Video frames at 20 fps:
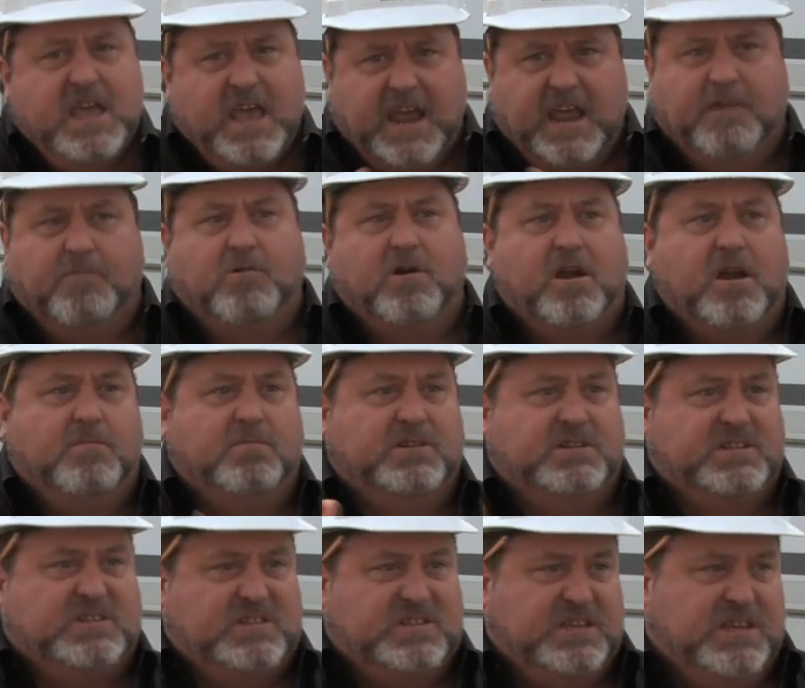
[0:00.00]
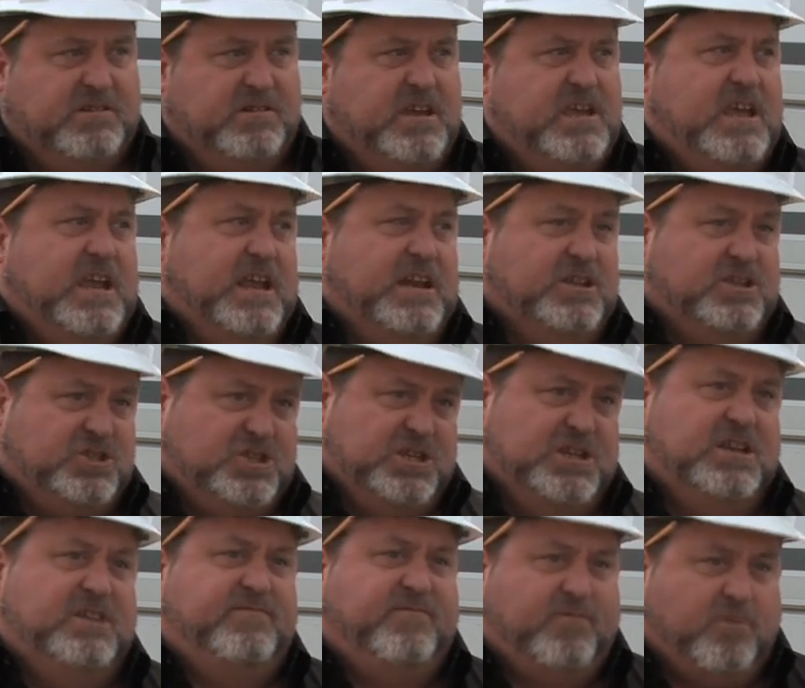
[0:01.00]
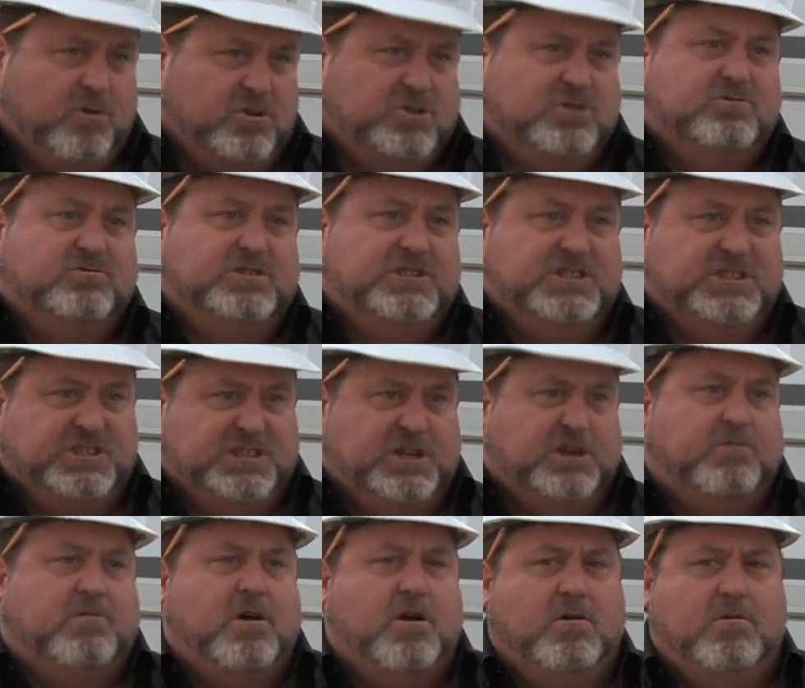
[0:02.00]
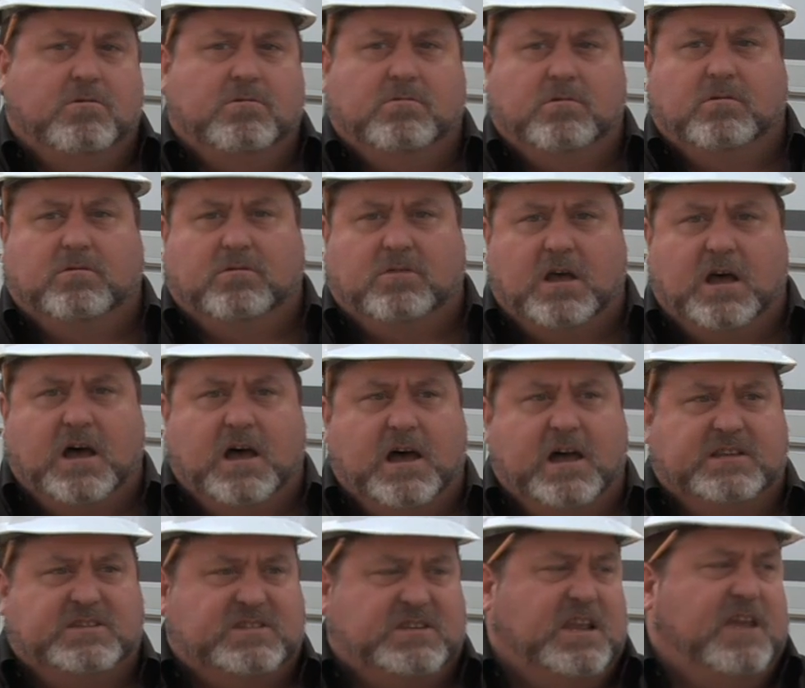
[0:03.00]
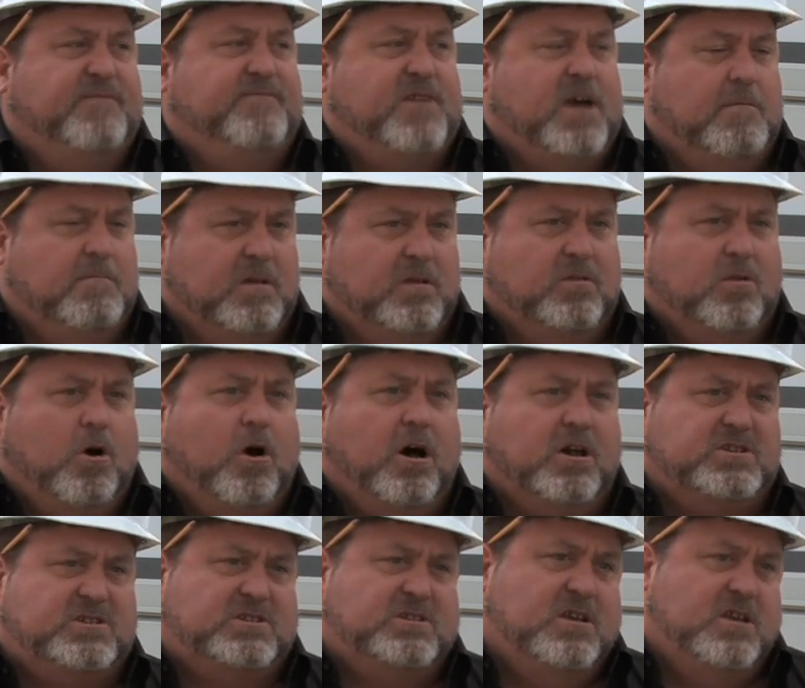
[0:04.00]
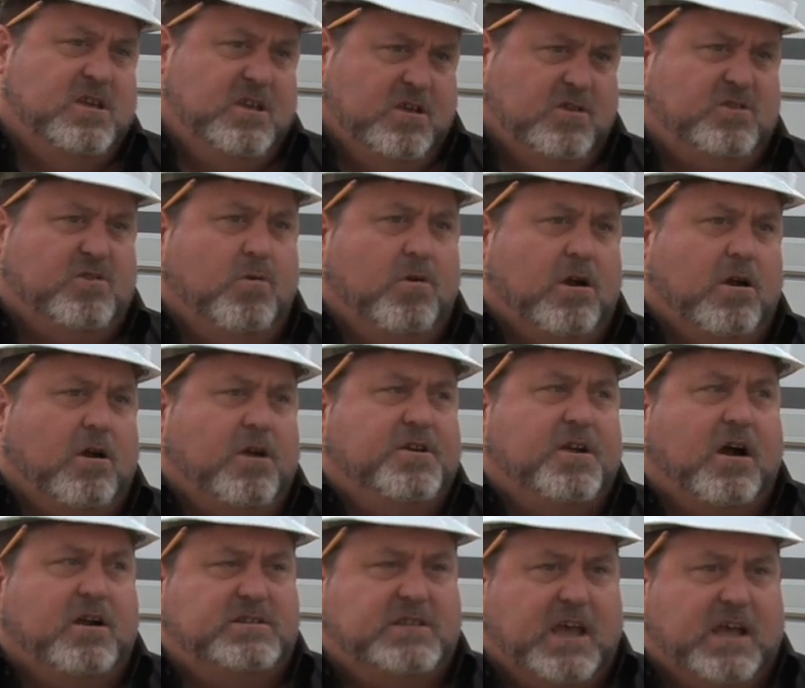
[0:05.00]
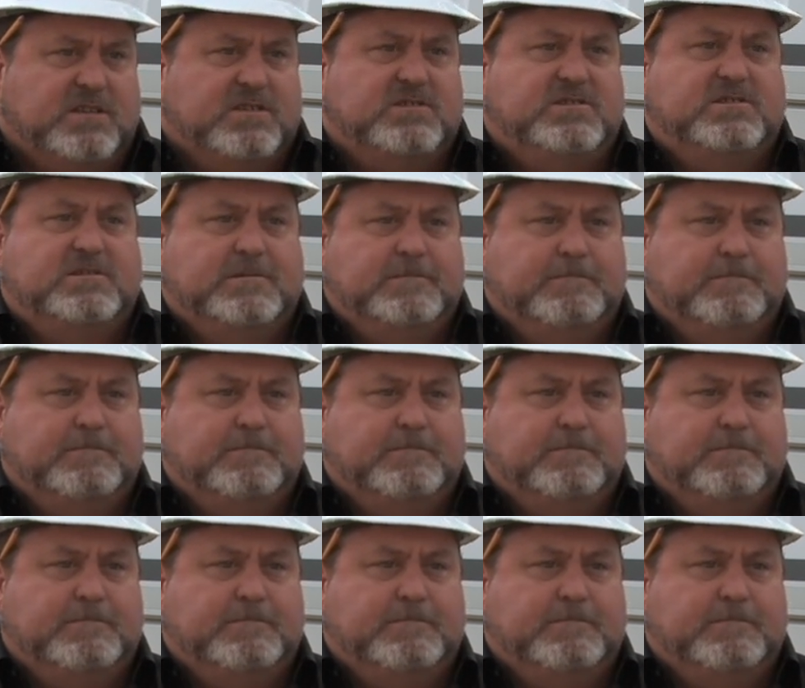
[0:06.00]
And we're able to seal it and achieve virtually zero CFM loss during our duct tests.